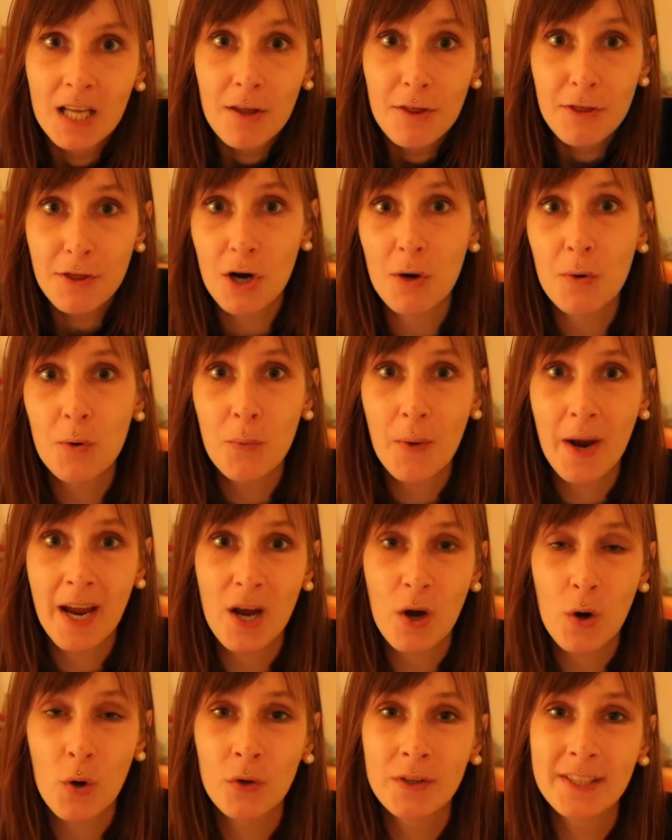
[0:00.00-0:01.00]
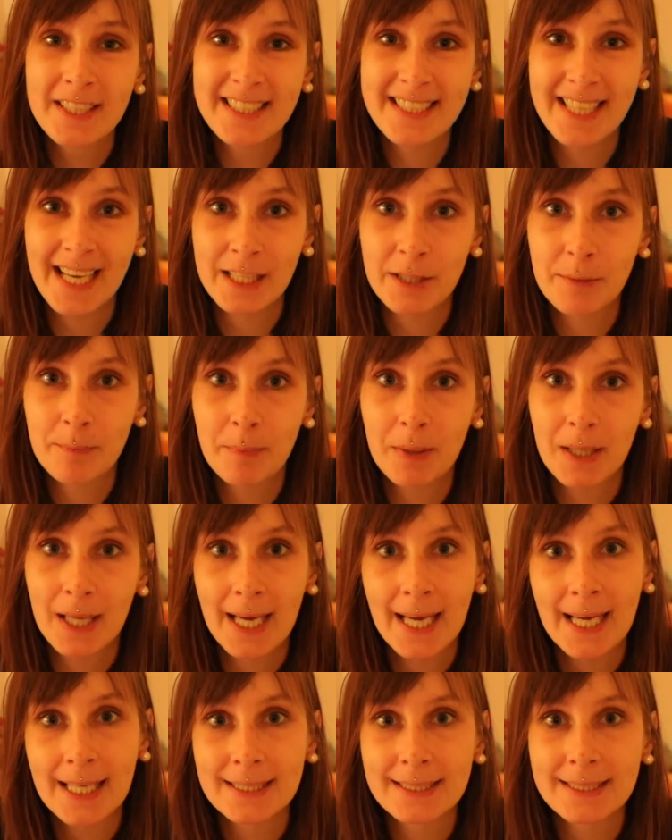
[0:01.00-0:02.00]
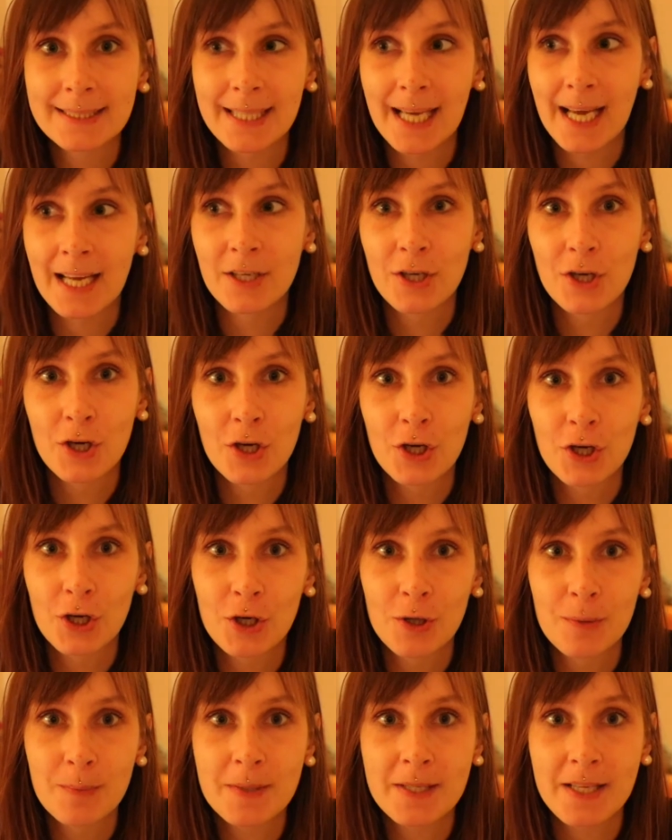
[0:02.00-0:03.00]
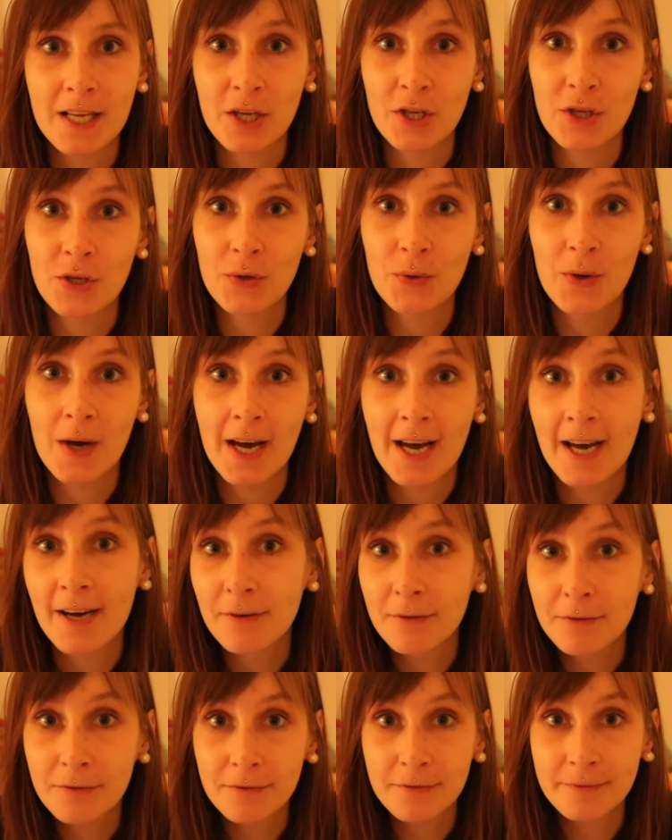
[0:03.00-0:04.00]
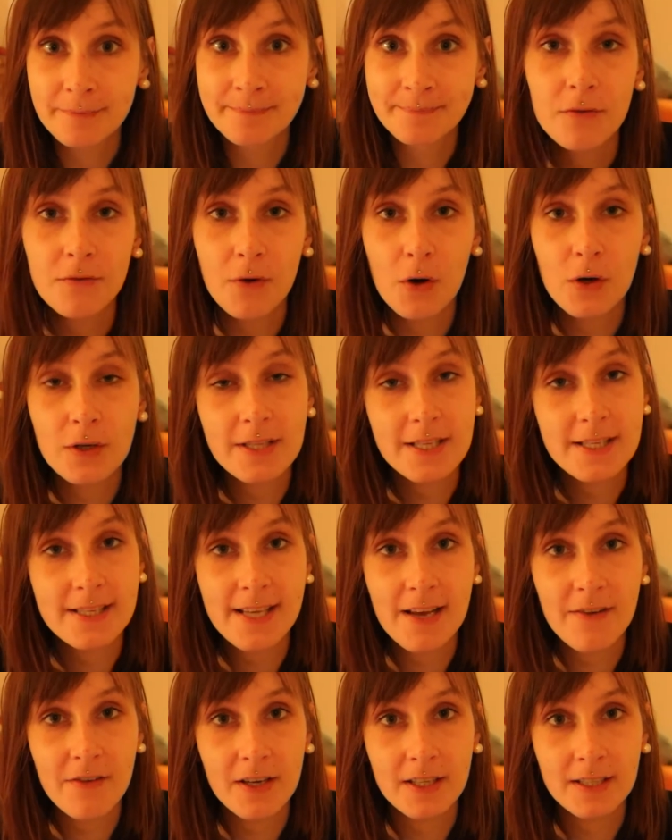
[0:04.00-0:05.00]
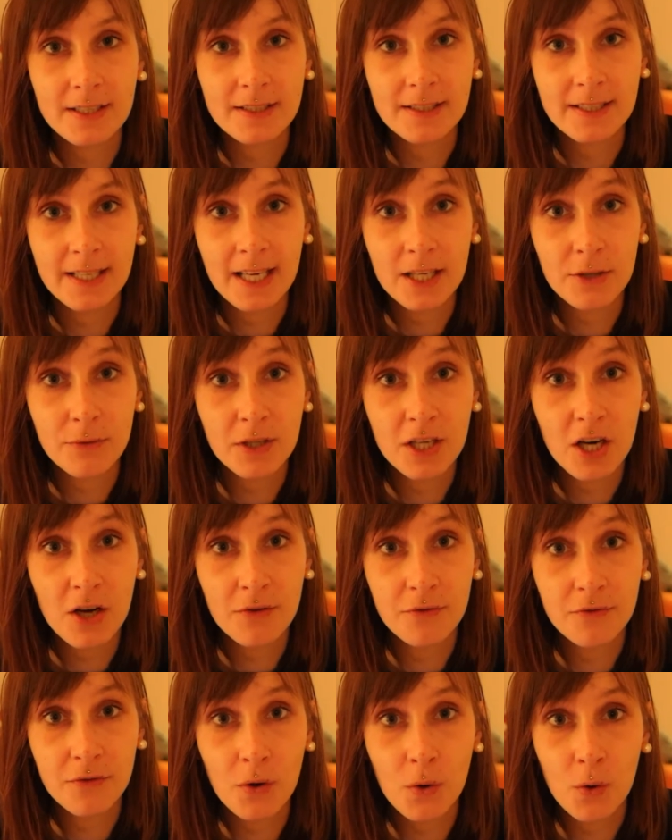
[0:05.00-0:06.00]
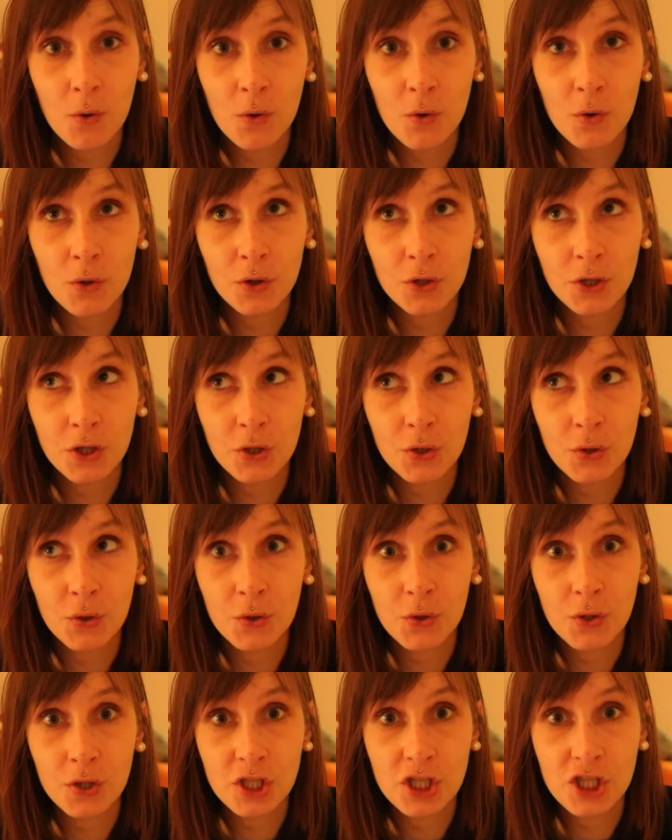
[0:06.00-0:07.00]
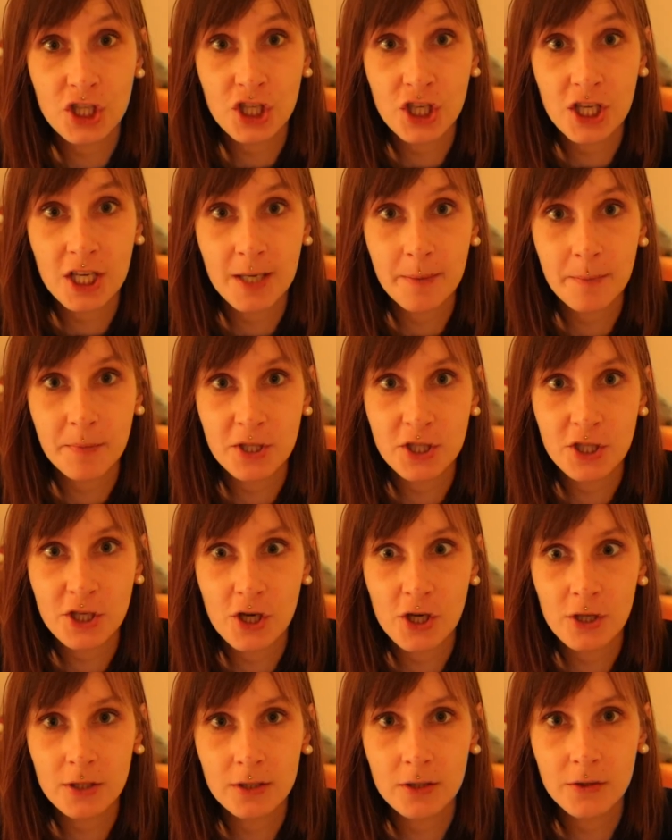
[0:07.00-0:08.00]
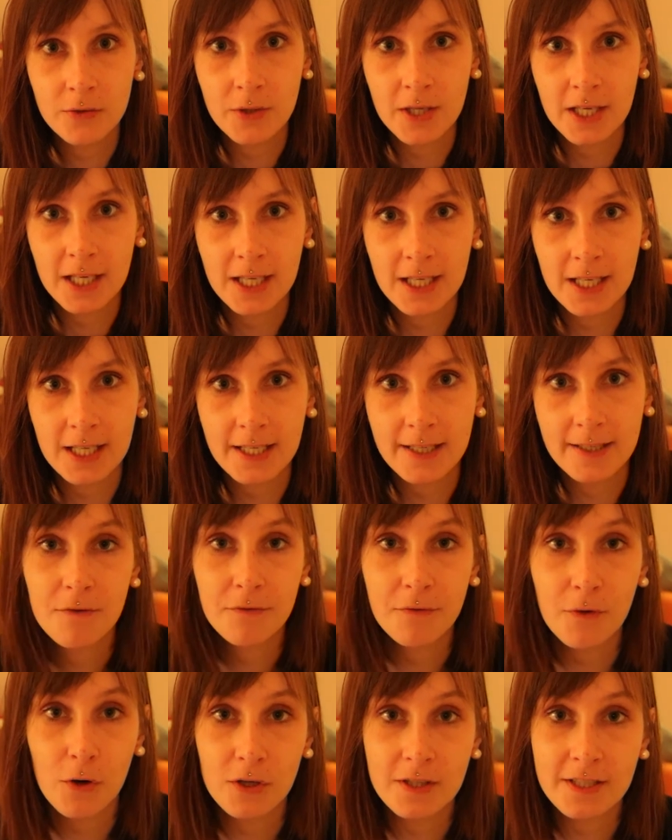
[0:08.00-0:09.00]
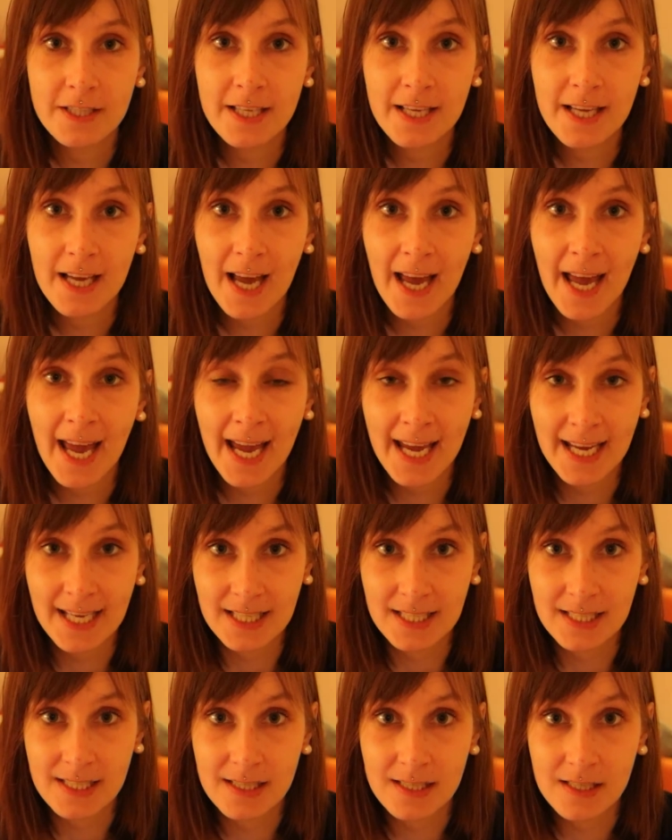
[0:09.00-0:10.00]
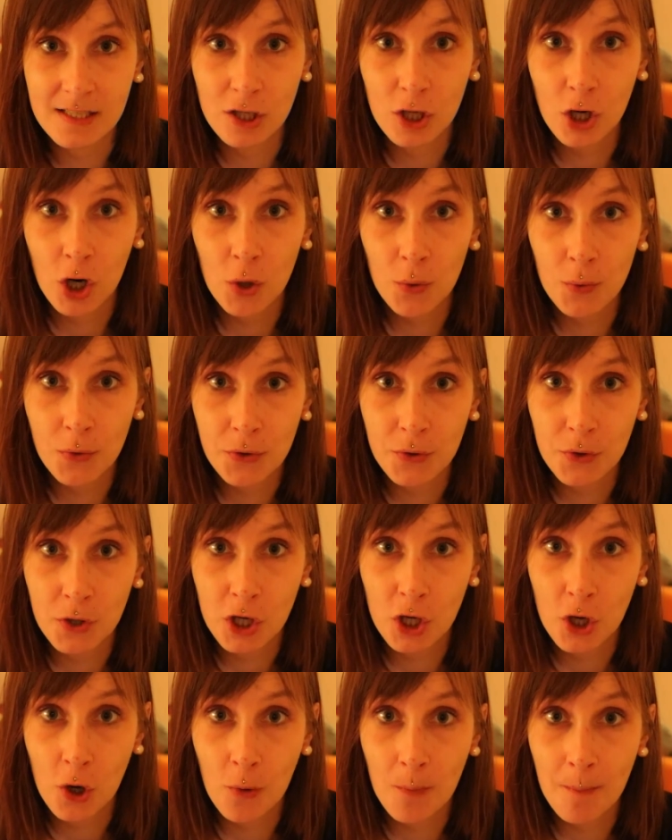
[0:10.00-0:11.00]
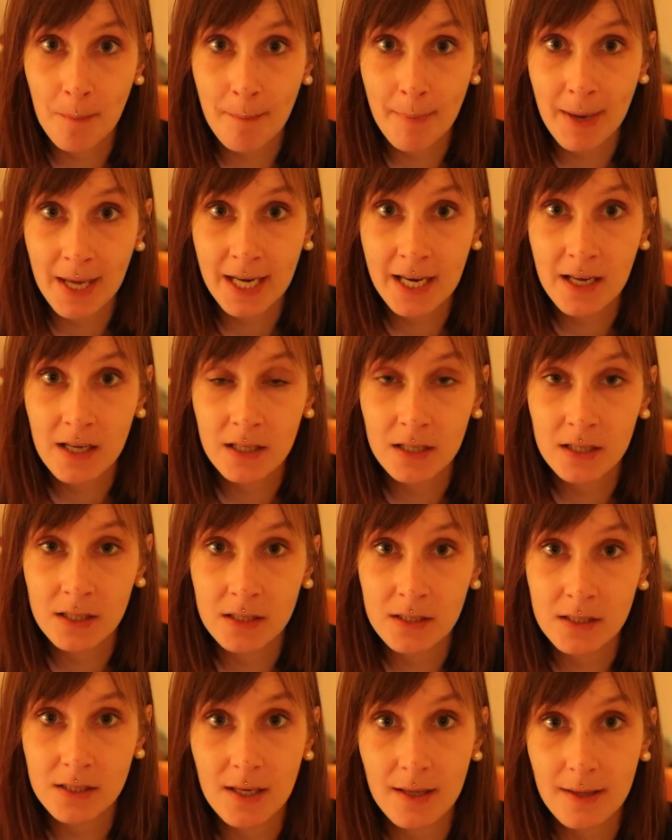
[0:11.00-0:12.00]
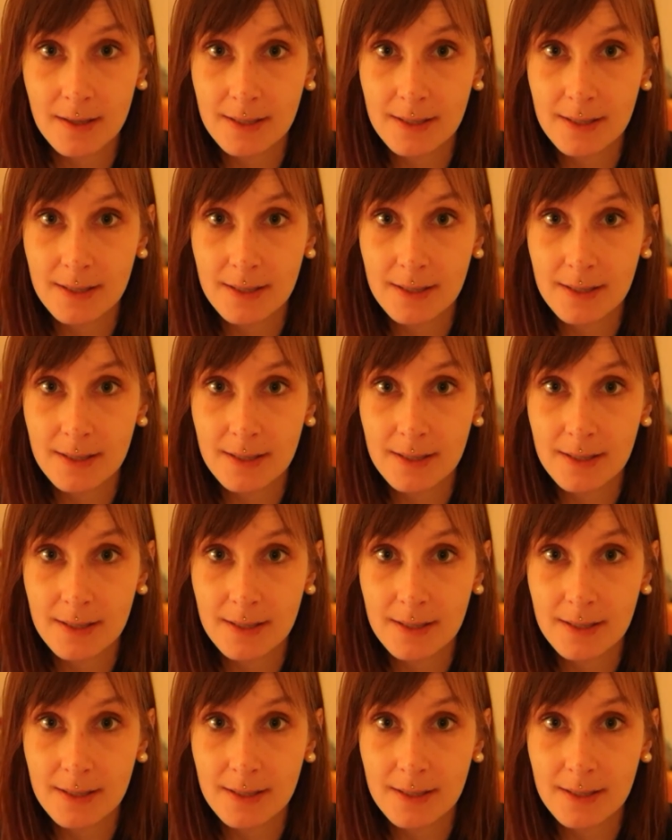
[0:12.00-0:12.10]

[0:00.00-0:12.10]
Throw away all the dead plants and herbs that you have. 47. Get rid of all your cheap jewelry. 48. Go through your medical